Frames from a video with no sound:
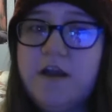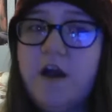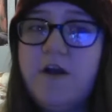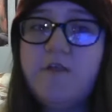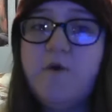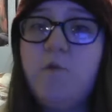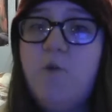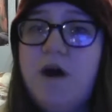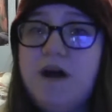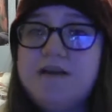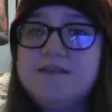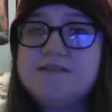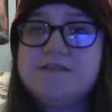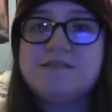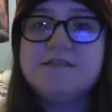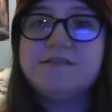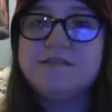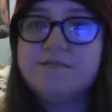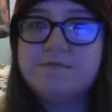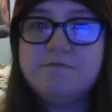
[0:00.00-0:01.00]

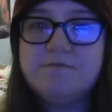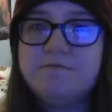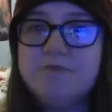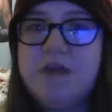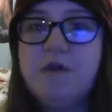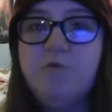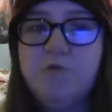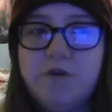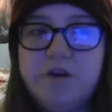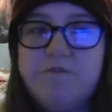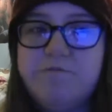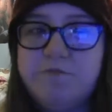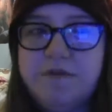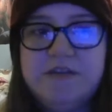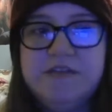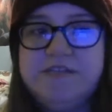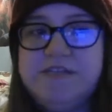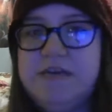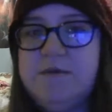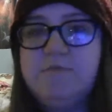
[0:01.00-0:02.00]
Otherwise, it would have
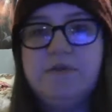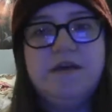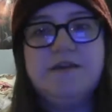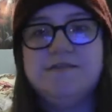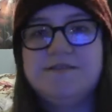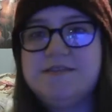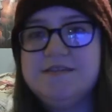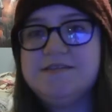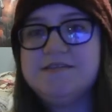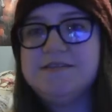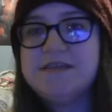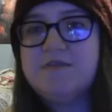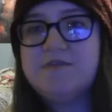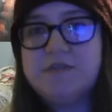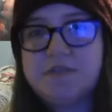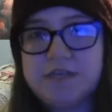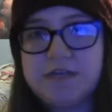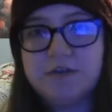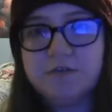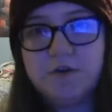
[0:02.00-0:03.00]
been deemed
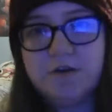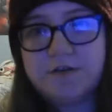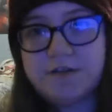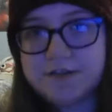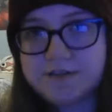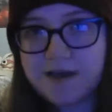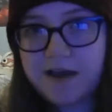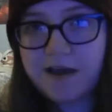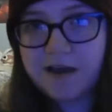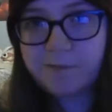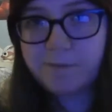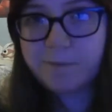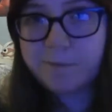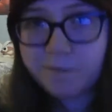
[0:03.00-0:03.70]
NC-17 during the time.